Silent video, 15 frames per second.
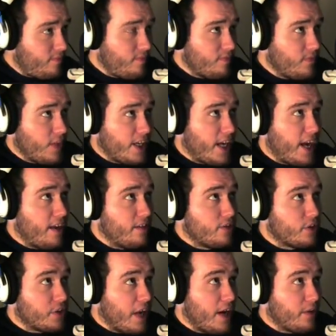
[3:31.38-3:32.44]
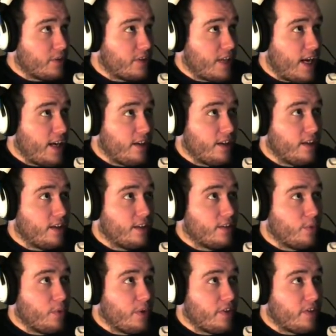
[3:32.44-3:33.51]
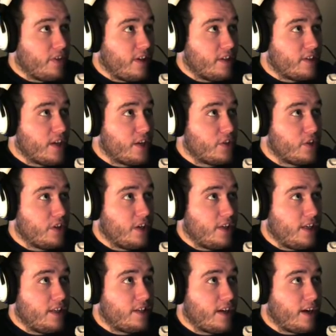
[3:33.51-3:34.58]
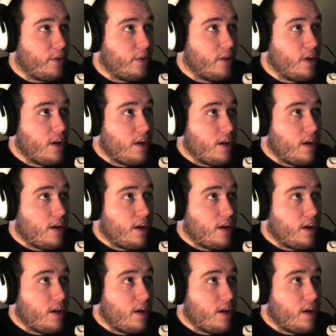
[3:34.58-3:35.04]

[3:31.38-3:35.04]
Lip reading: again, just outstanding with the attention to detail.